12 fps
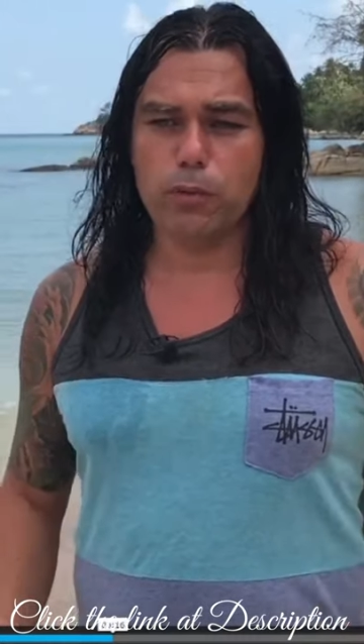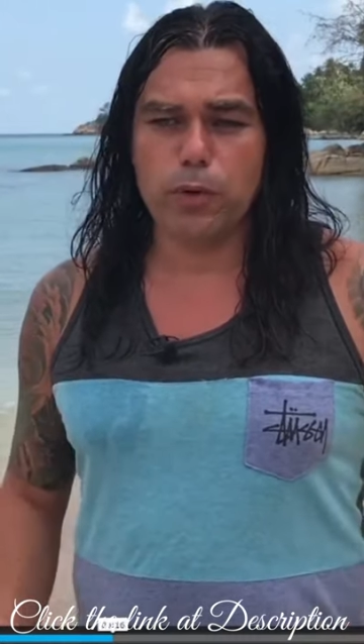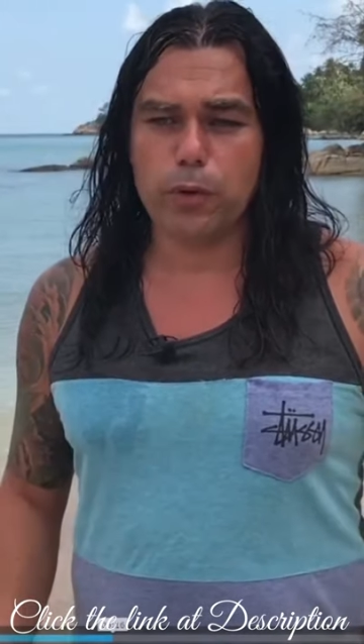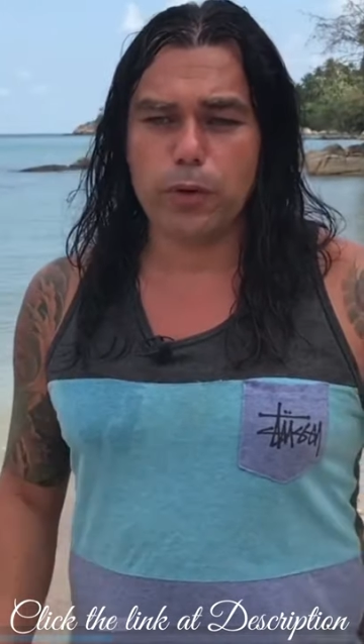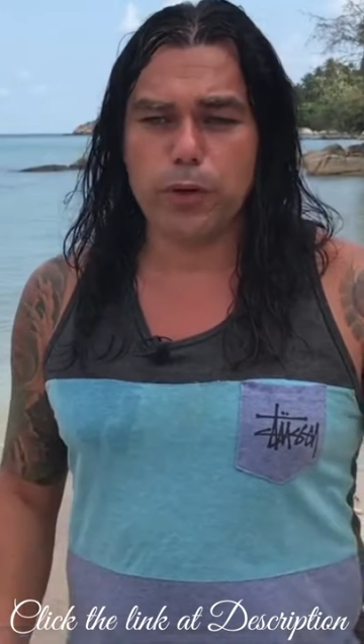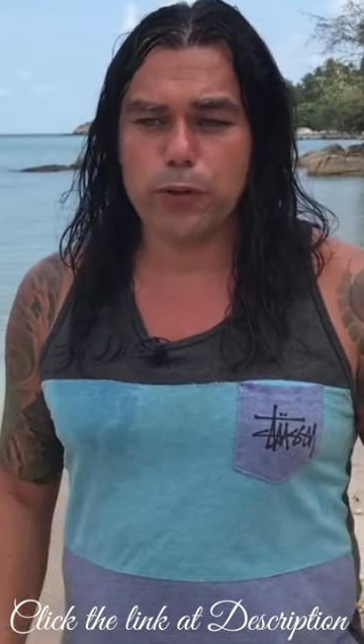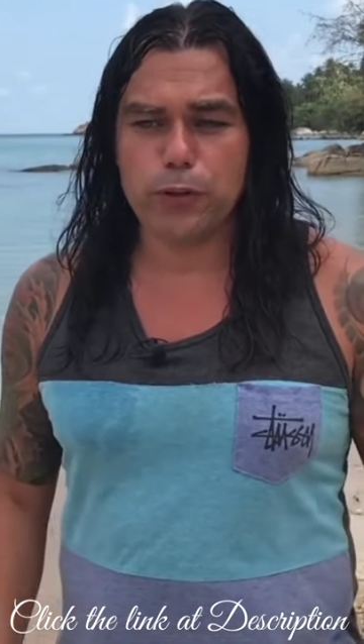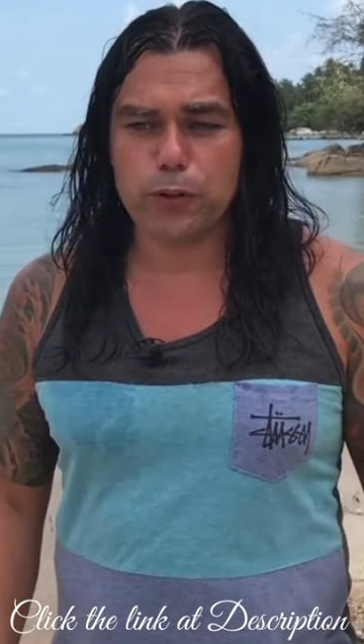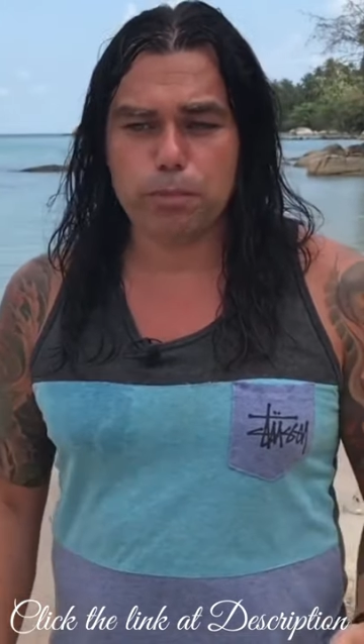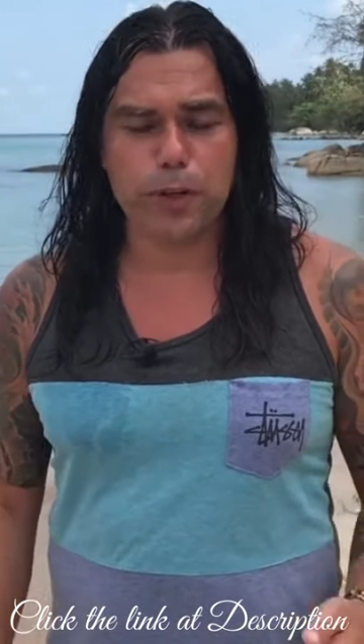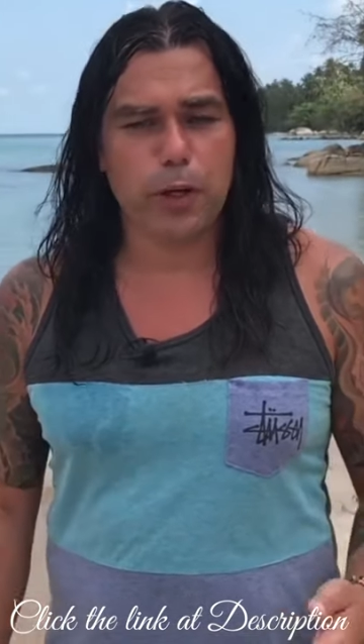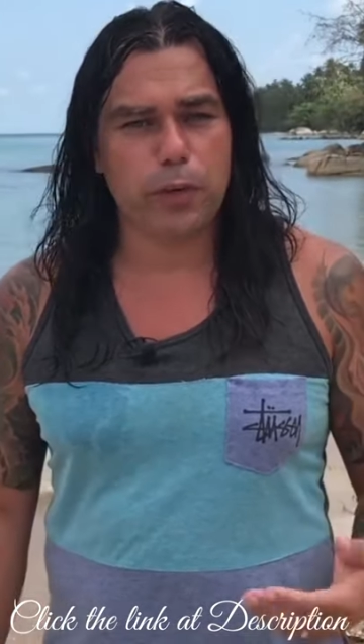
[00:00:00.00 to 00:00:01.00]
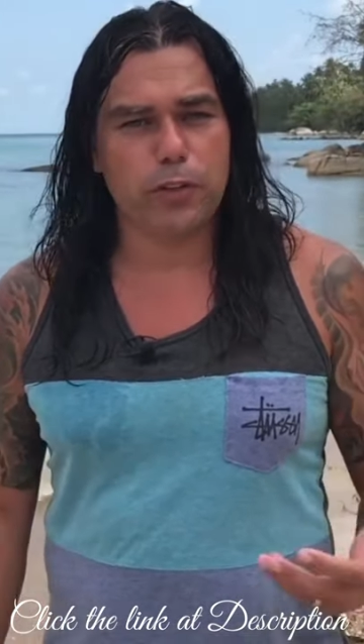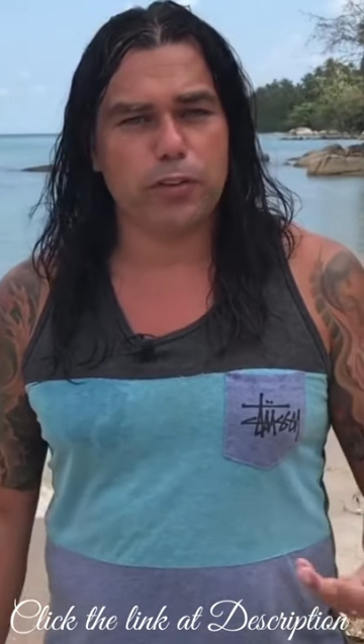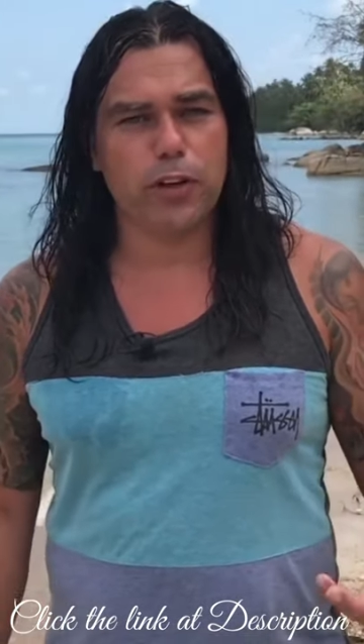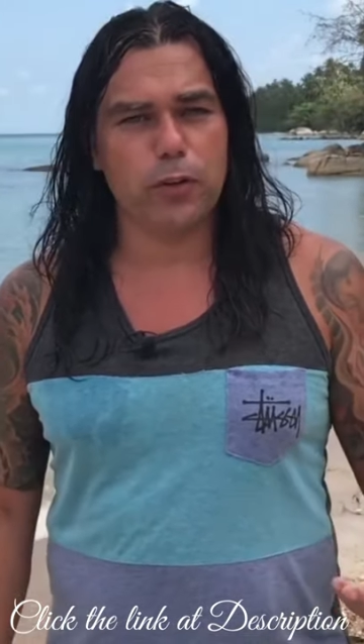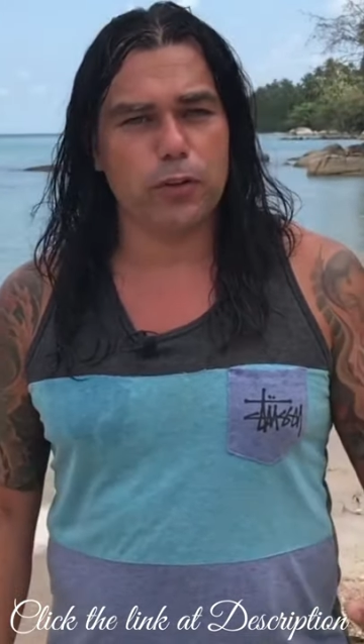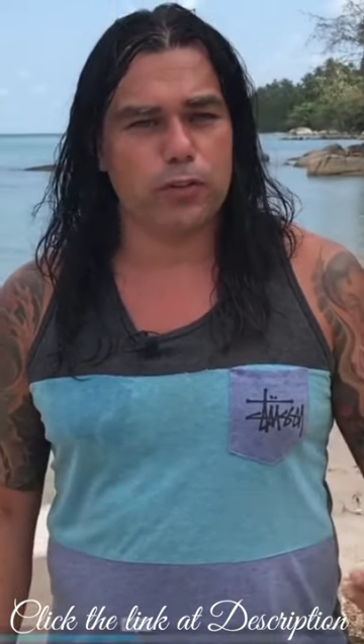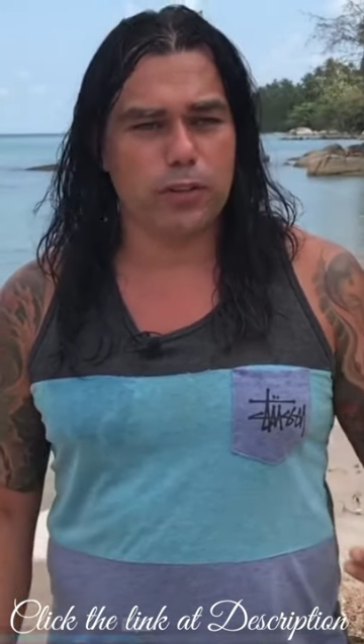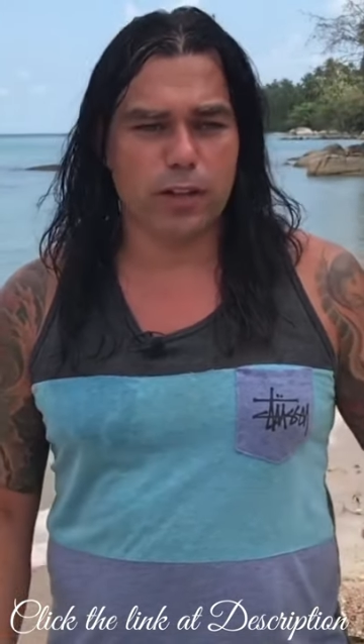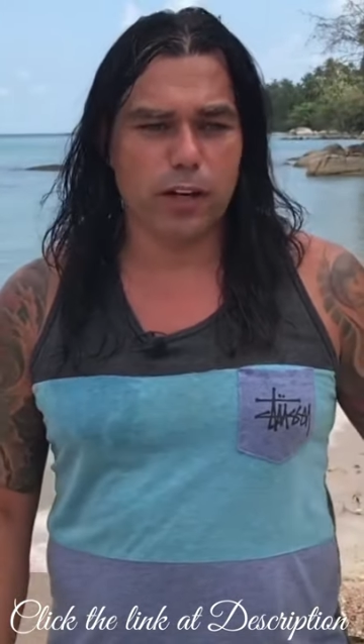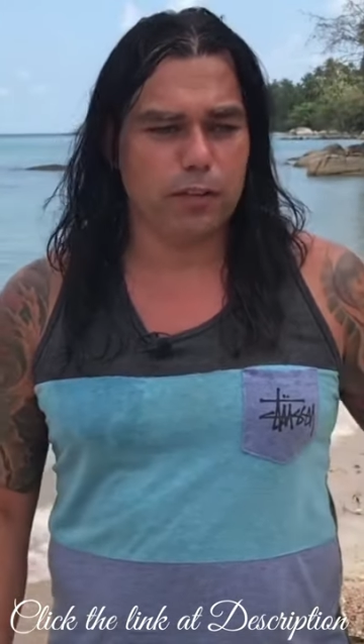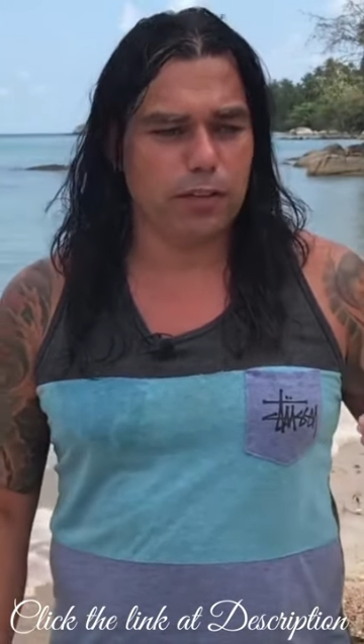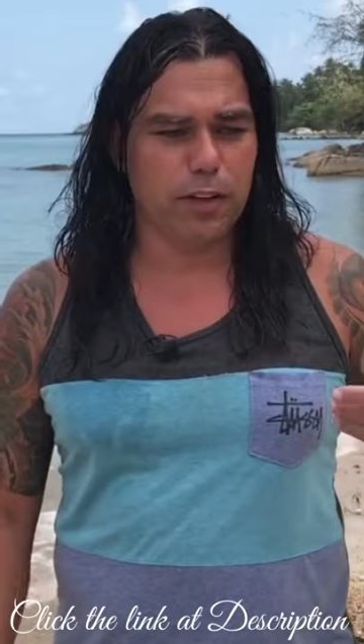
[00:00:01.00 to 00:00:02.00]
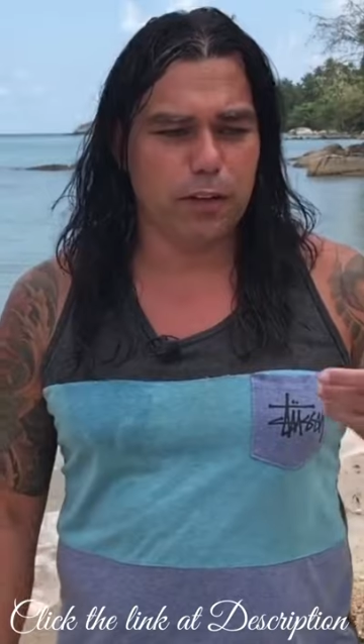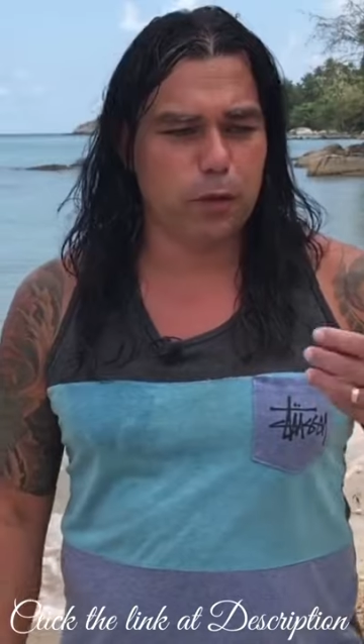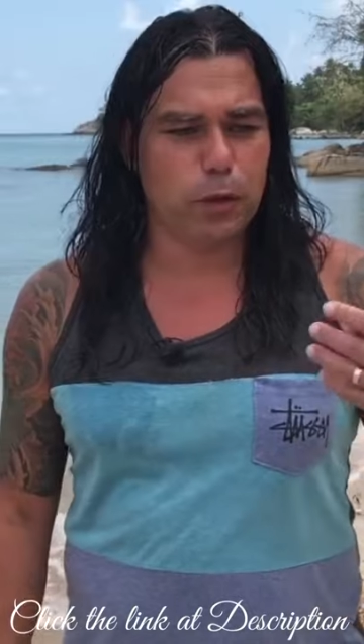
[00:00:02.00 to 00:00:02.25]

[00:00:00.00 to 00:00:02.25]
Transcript: We were used to pay with stones, and after that